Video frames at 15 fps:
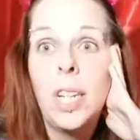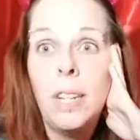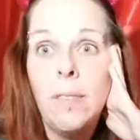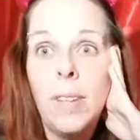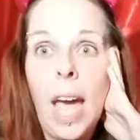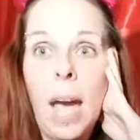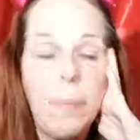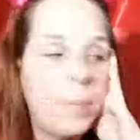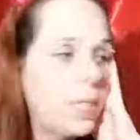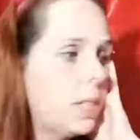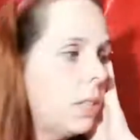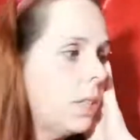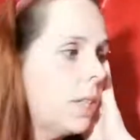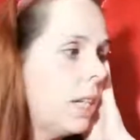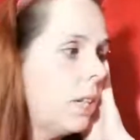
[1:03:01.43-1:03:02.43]
even happen
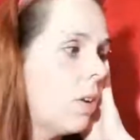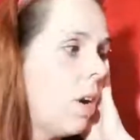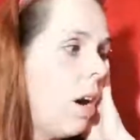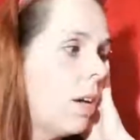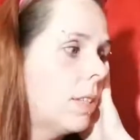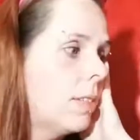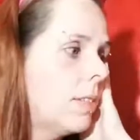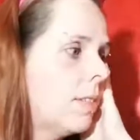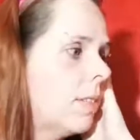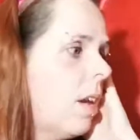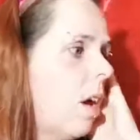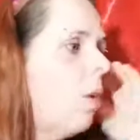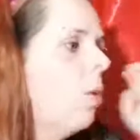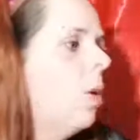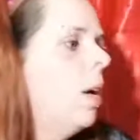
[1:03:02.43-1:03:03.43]
until later on.
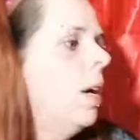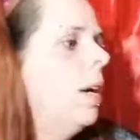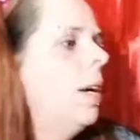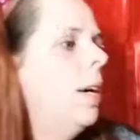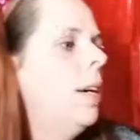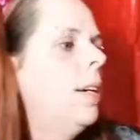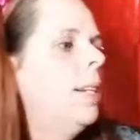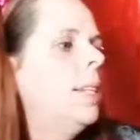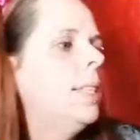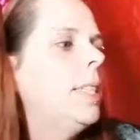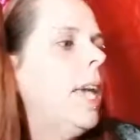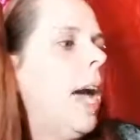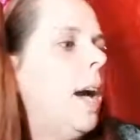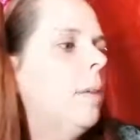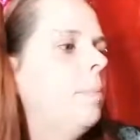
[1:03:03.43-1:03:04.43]
So
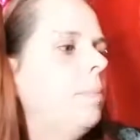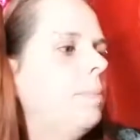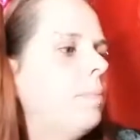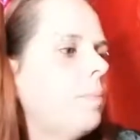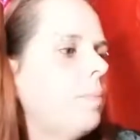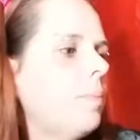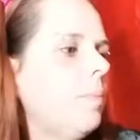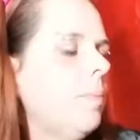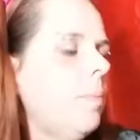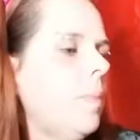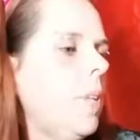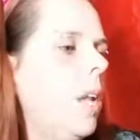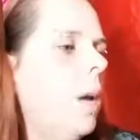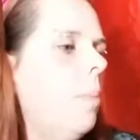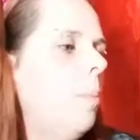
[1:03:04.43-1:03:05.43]
yeah.
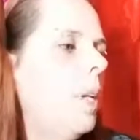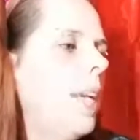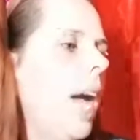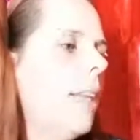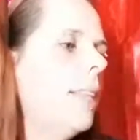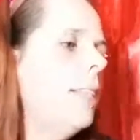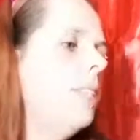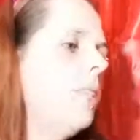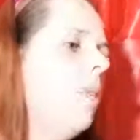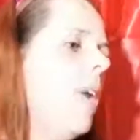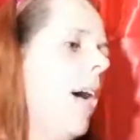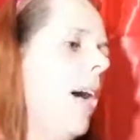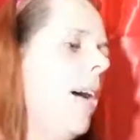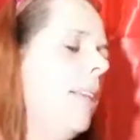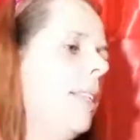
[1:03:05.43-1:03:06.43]
But yeah, let's go
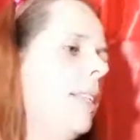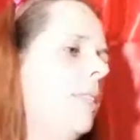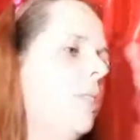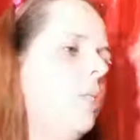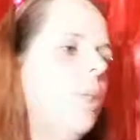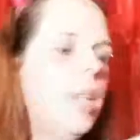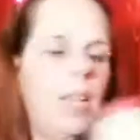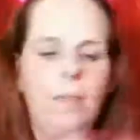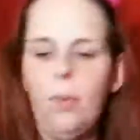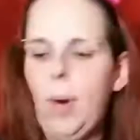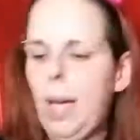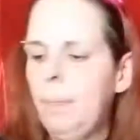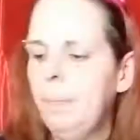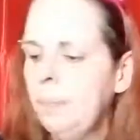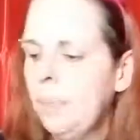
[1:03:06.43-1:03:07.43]
ahead. Let's do a
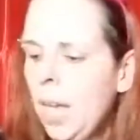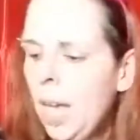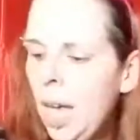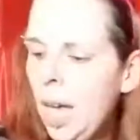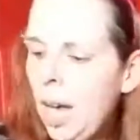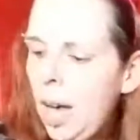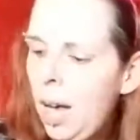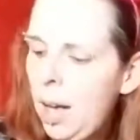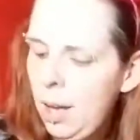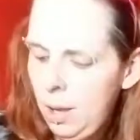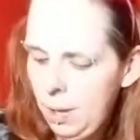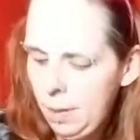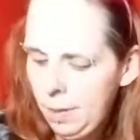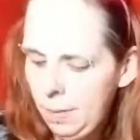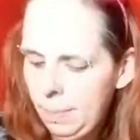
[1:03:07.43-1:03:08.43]
giveaway.
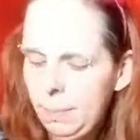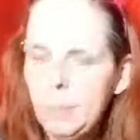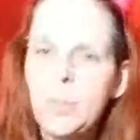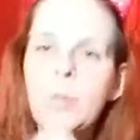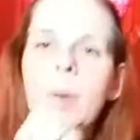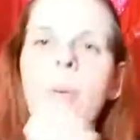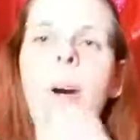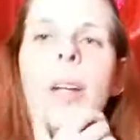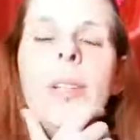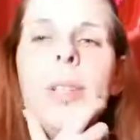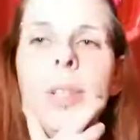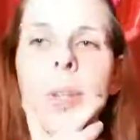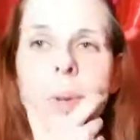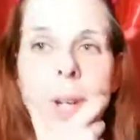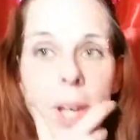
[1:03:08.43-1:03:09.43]
Do we want to
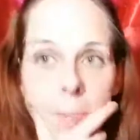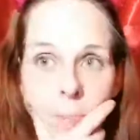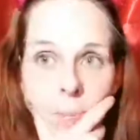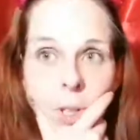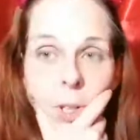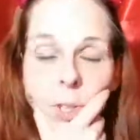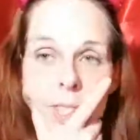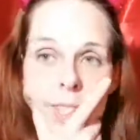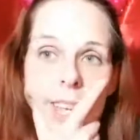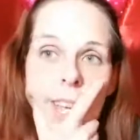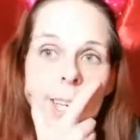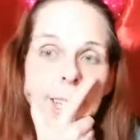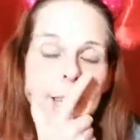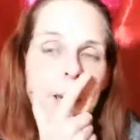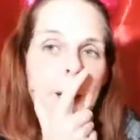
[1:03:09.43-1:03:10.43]
do it
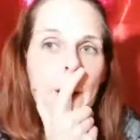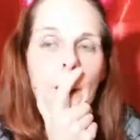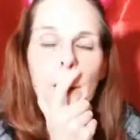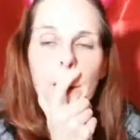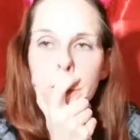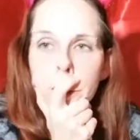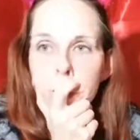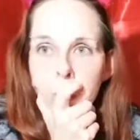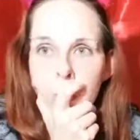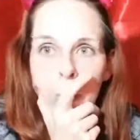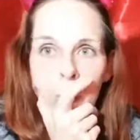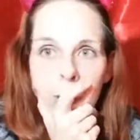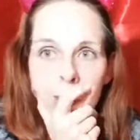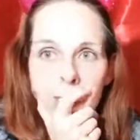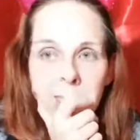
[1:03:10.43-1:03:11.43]
music? Do we
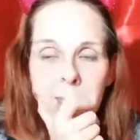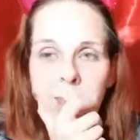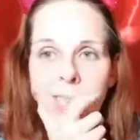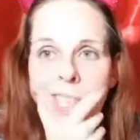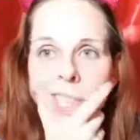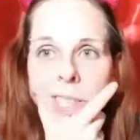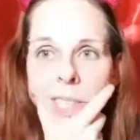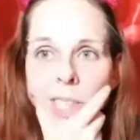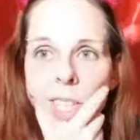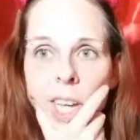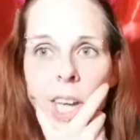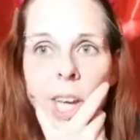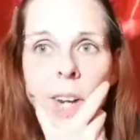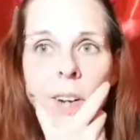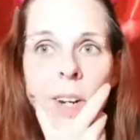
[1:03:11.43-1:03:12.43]
want to do it
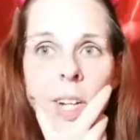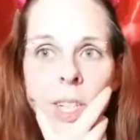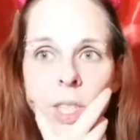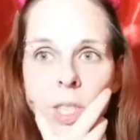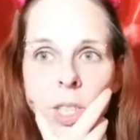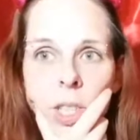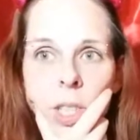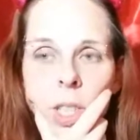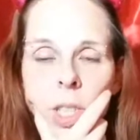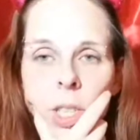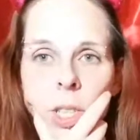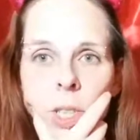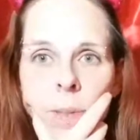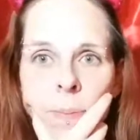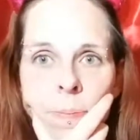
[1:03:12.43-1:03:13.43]
character?